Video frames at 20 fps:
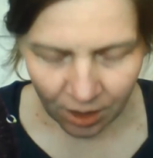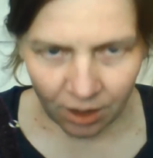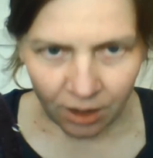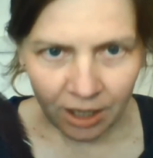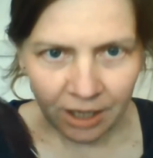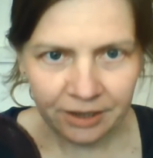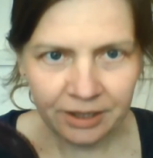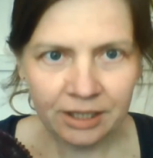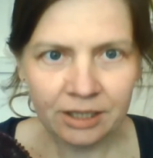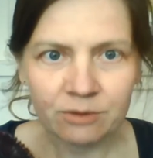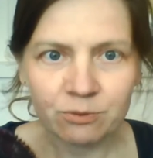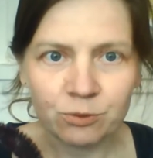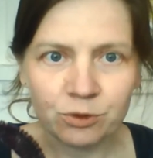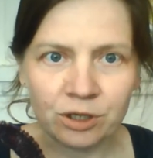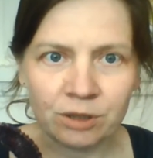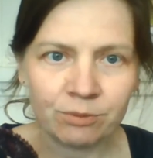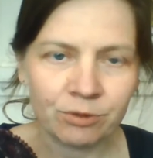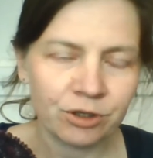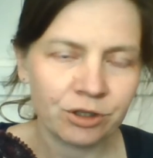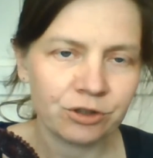I think what
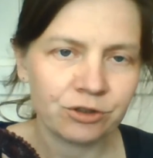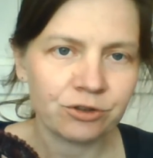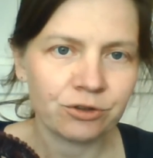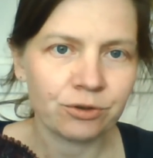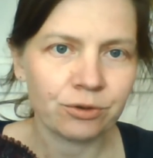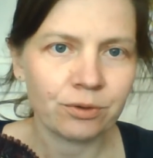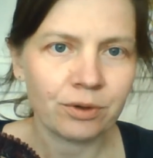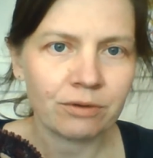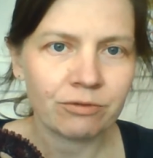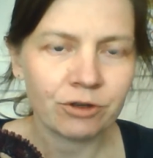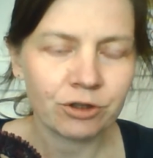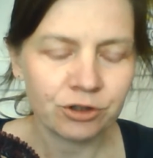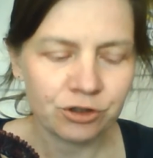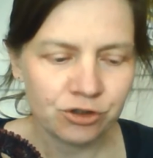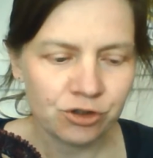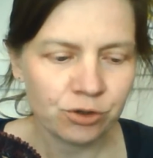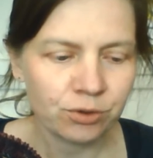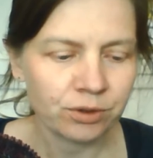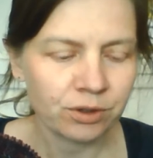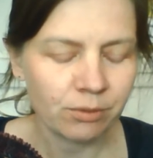I'm going to do, I've got
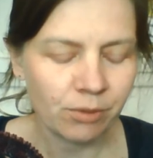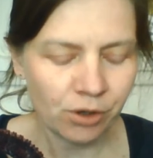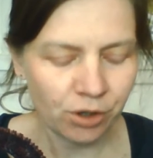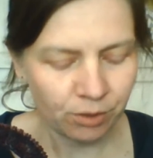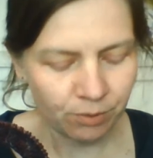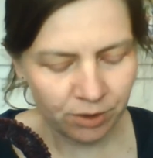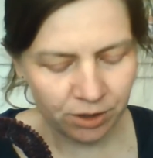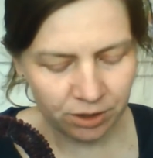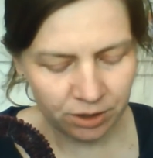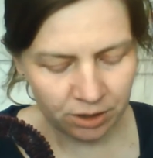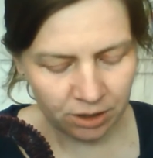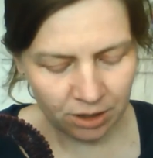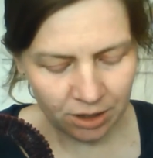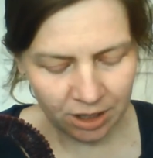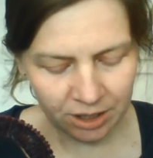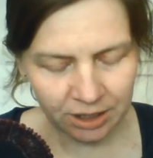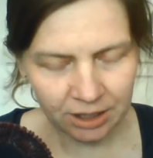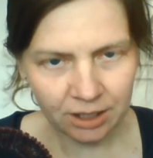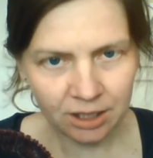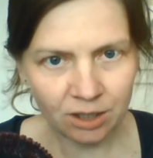2 at the moment, I
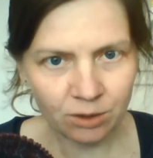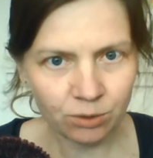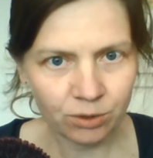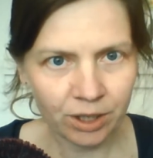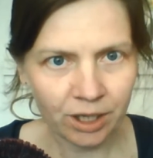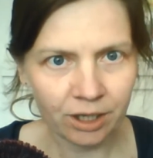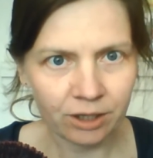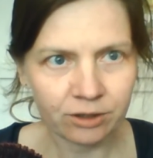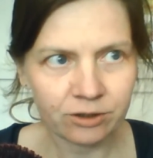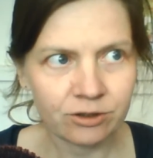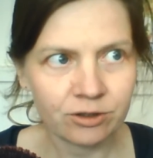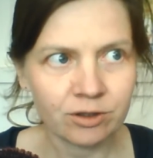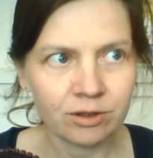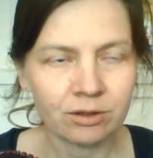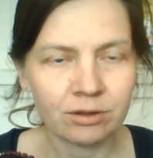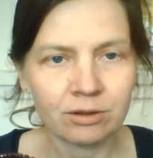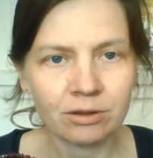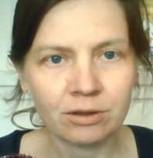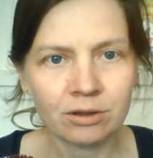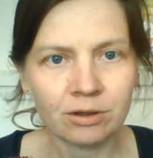think I will get
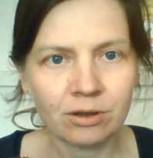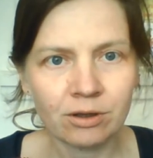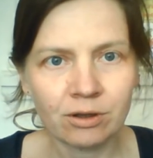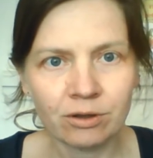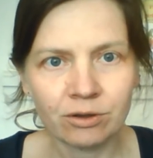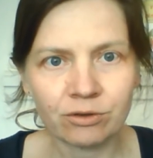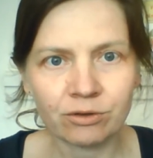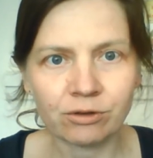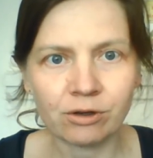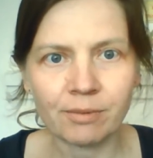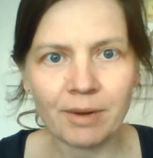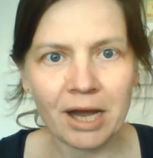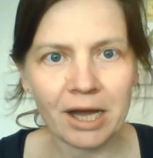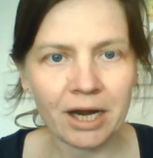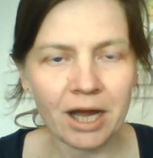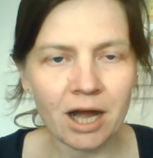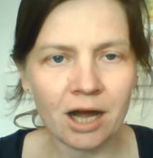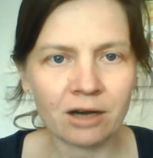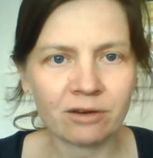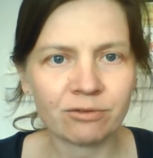through about
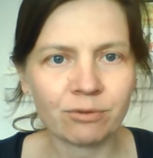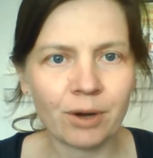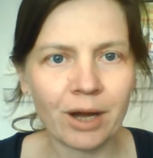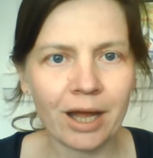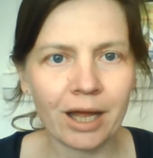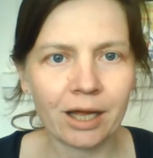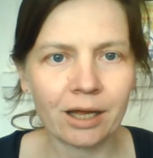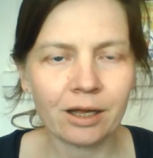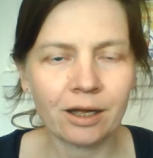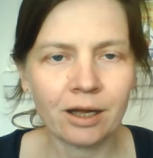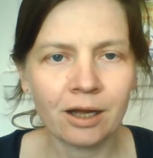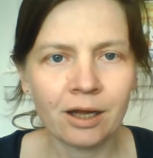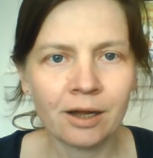halfway,